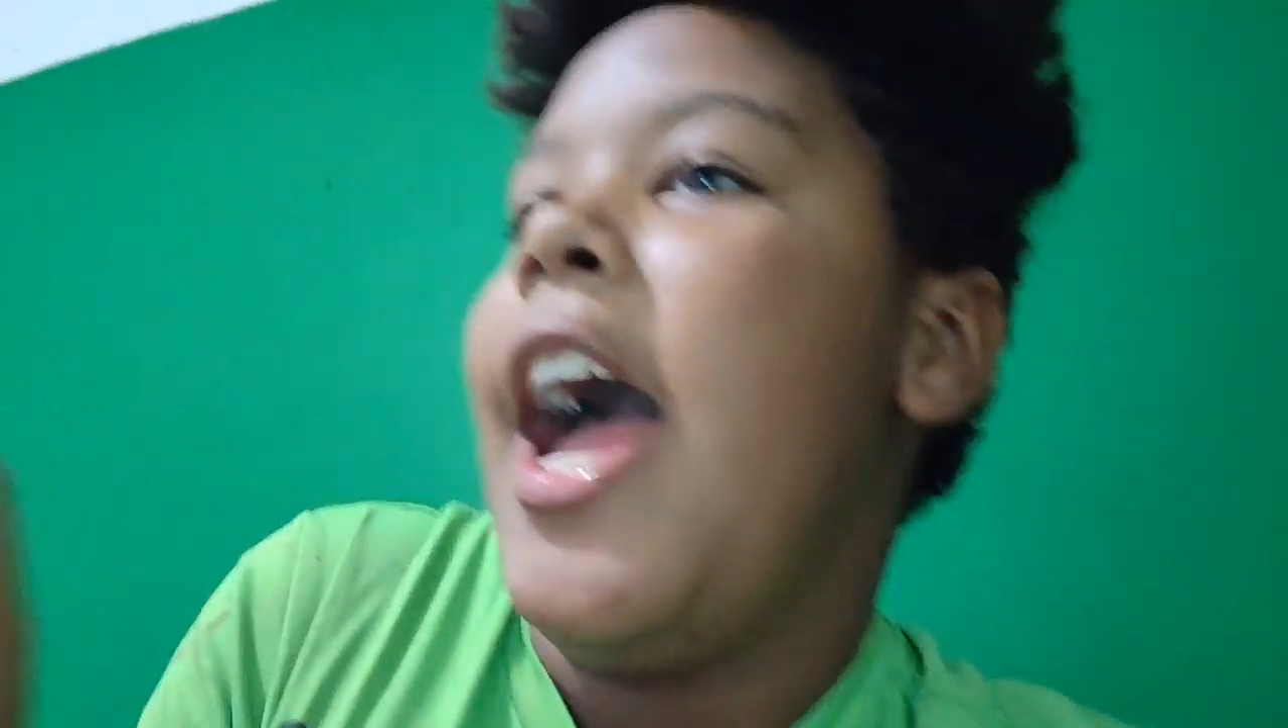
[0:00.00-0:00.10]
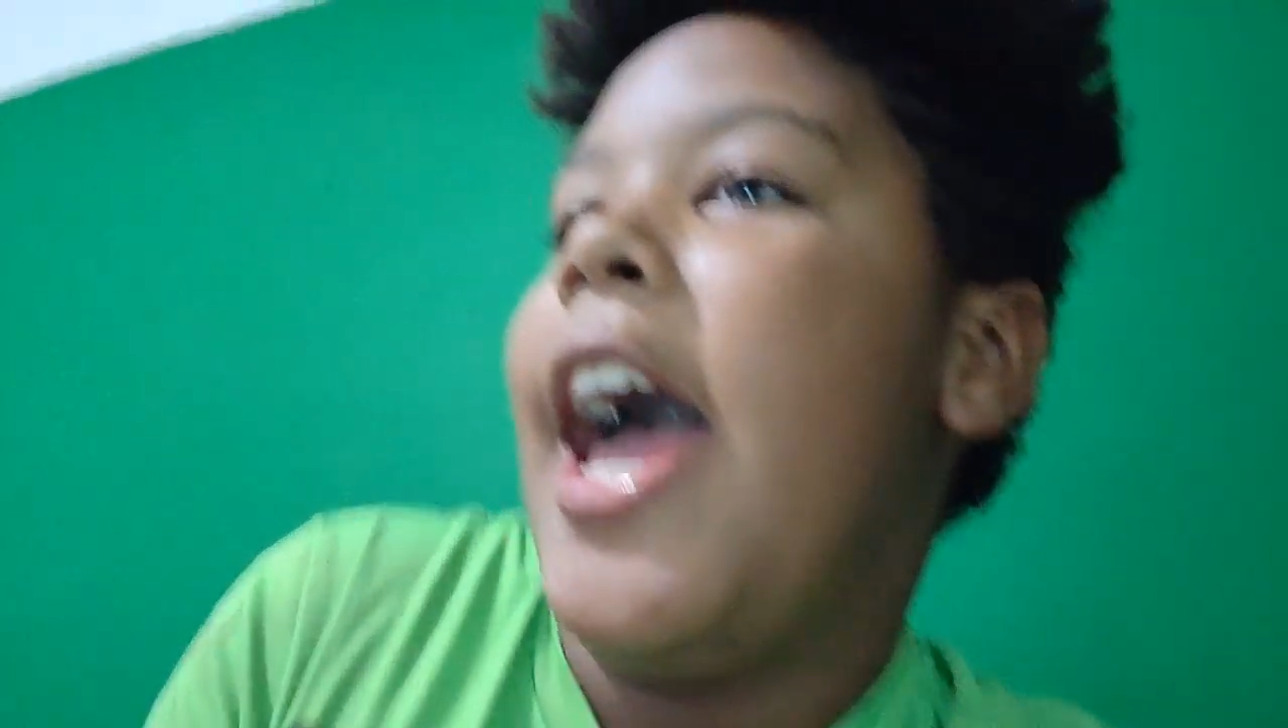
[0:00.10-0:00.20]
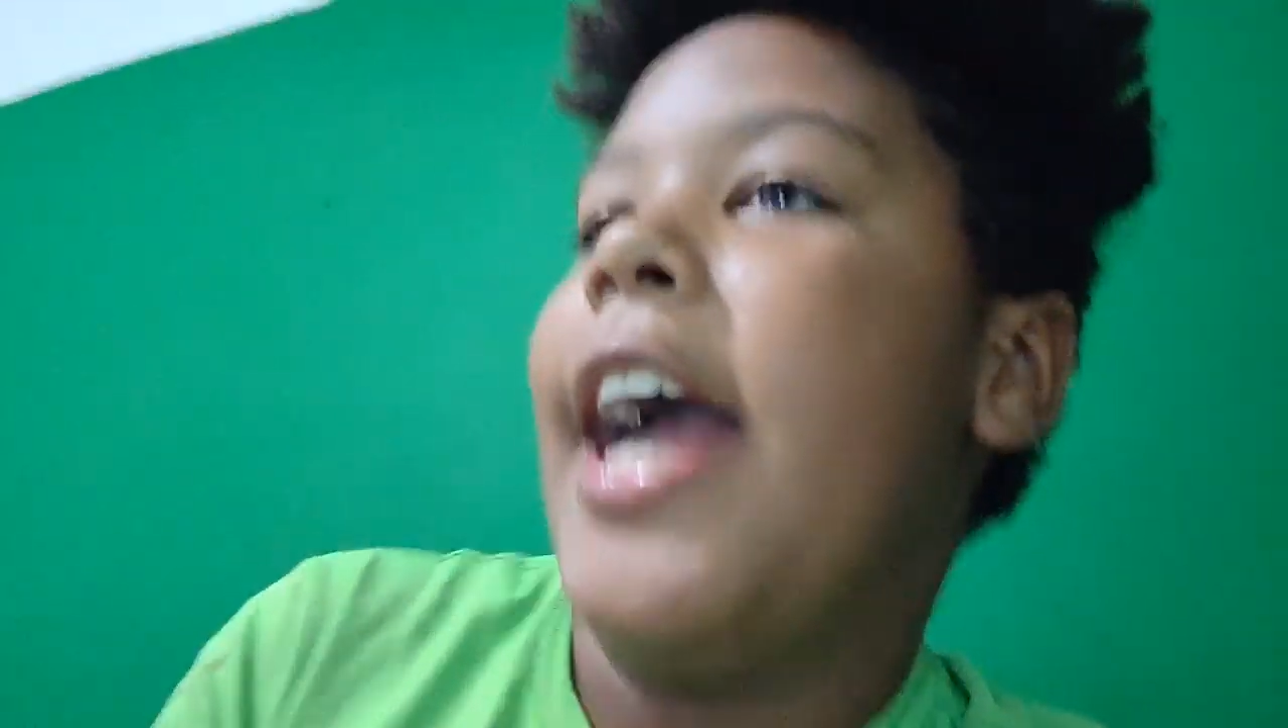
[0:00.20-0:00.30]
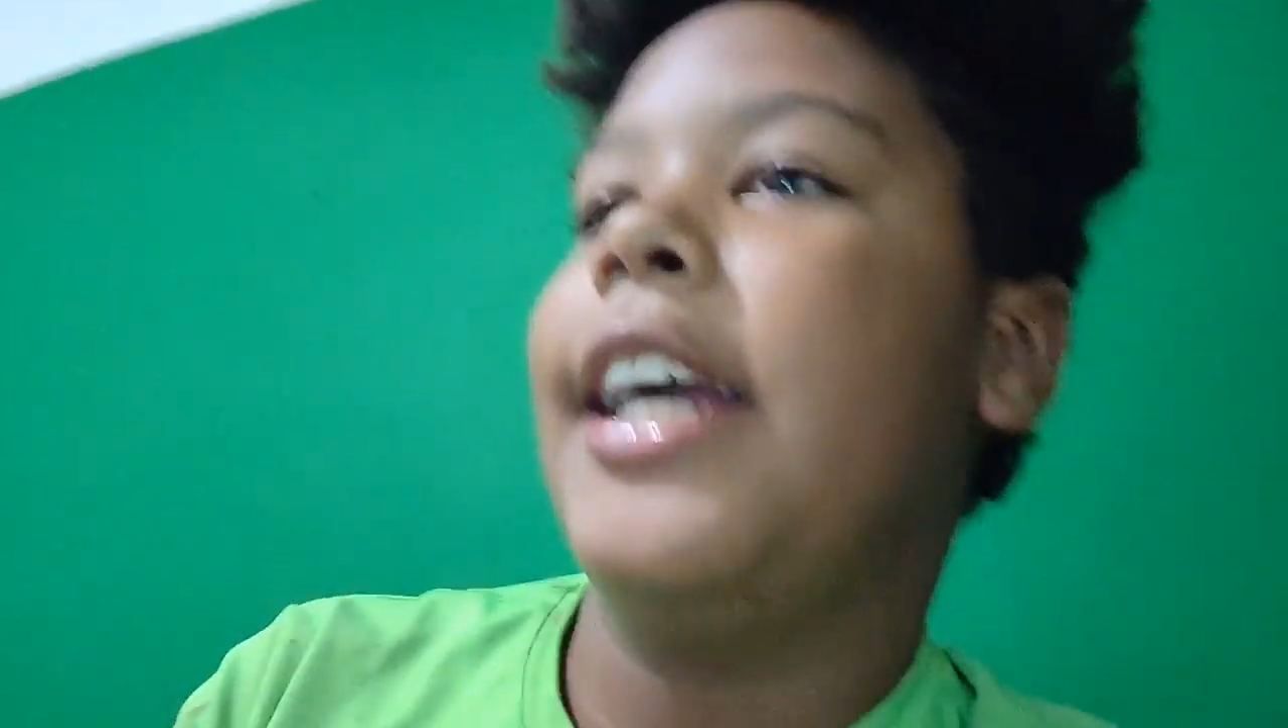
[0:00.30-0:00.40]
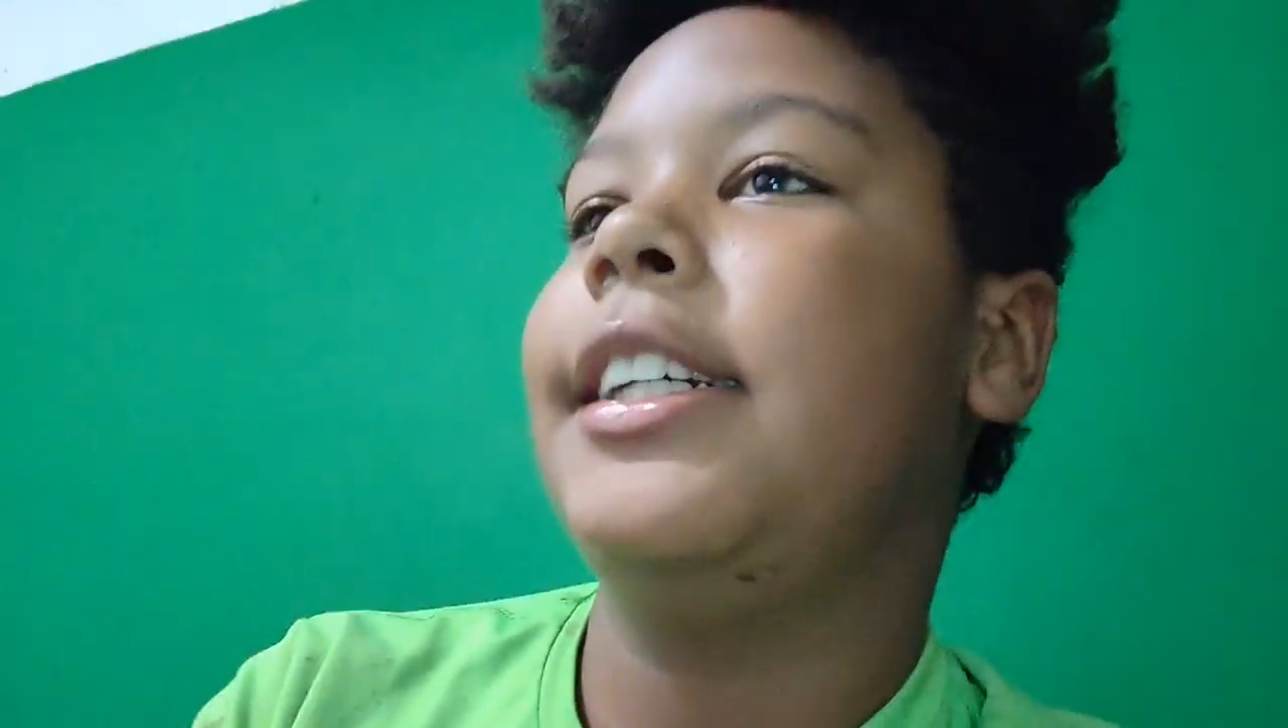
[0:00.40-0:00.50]

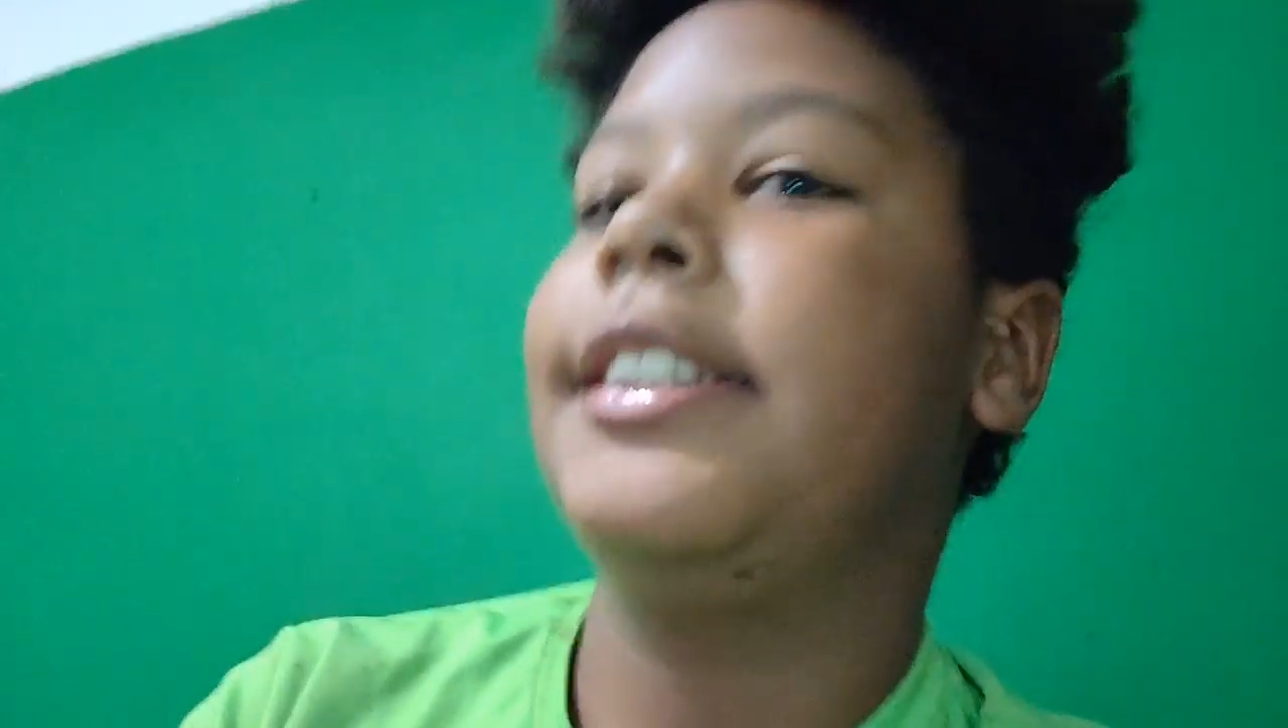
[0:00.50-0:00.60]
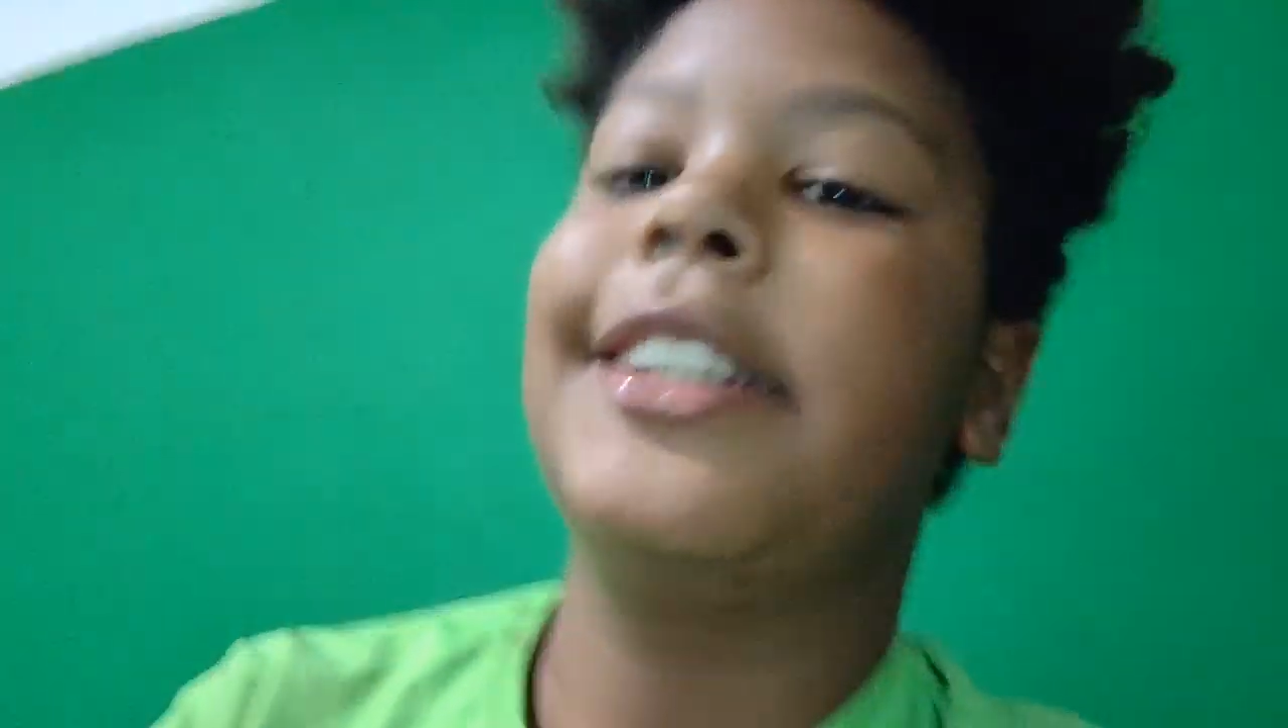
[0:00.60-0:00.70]
hot.